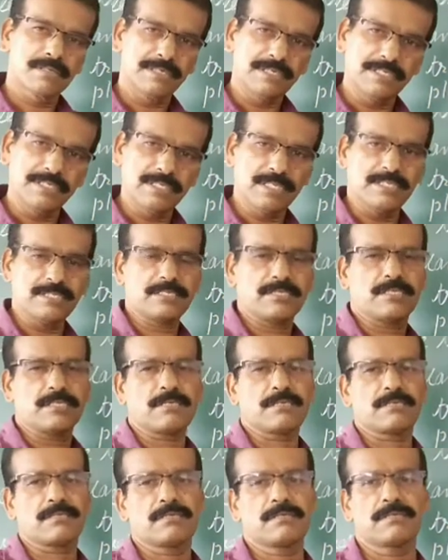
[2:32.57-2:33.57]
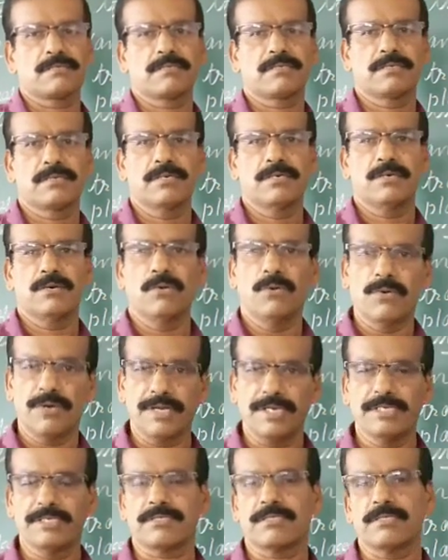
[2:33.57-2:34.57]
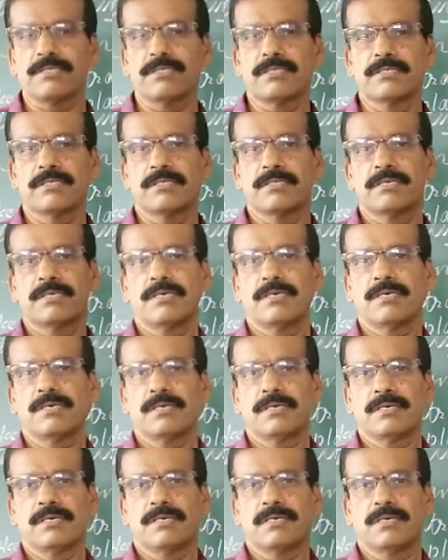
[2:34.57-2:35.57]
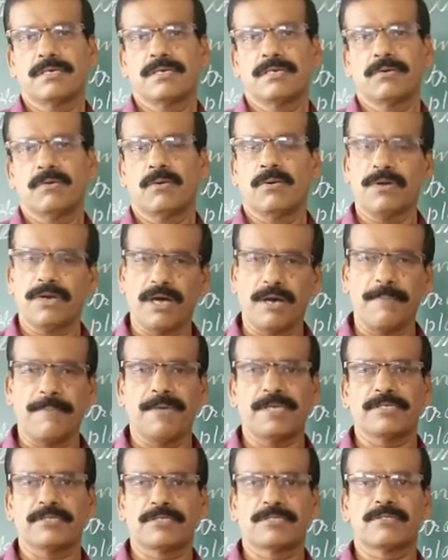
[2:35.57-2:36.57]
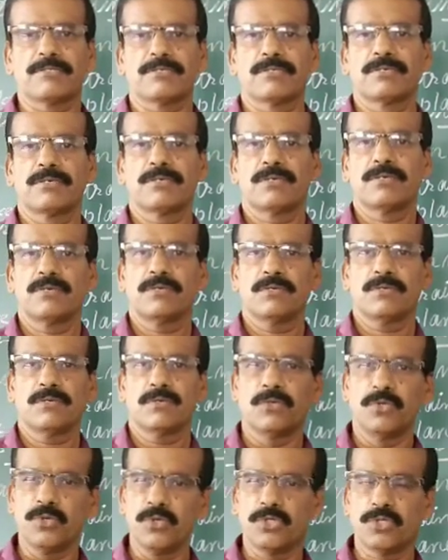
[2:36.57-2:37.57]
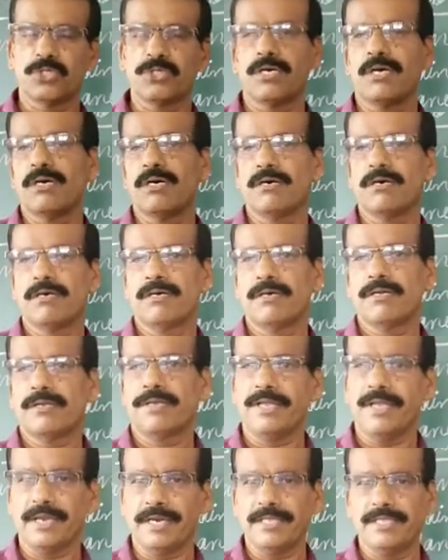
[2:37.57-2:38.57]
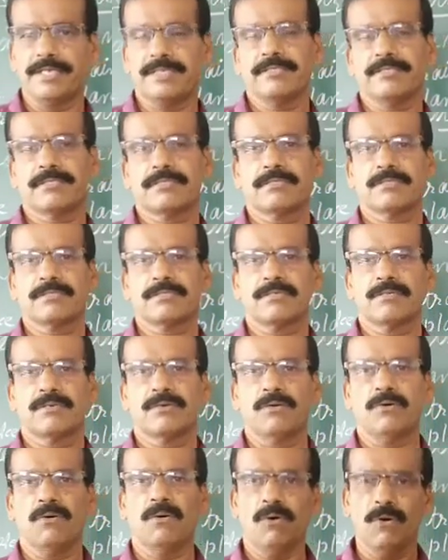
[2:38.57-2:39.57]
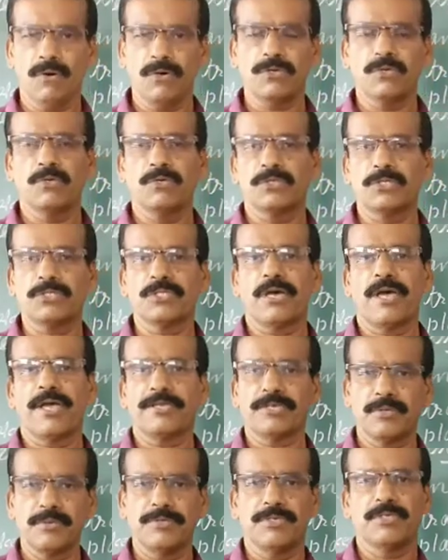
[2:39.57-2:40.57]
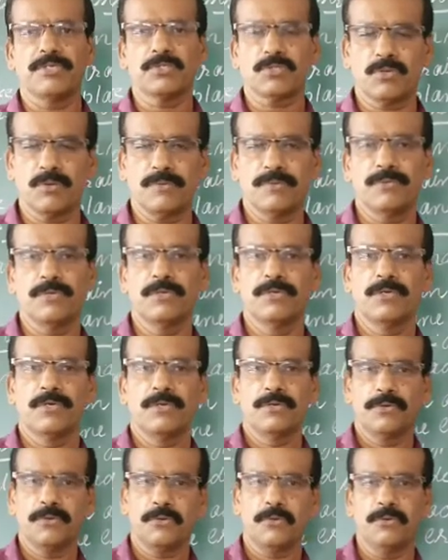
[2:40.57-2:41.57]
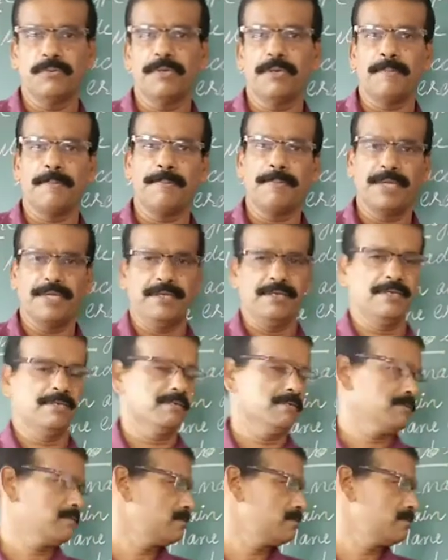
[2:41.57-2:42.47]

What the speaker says: disaster occurs or happens due to the negligence or due to the activities of human being.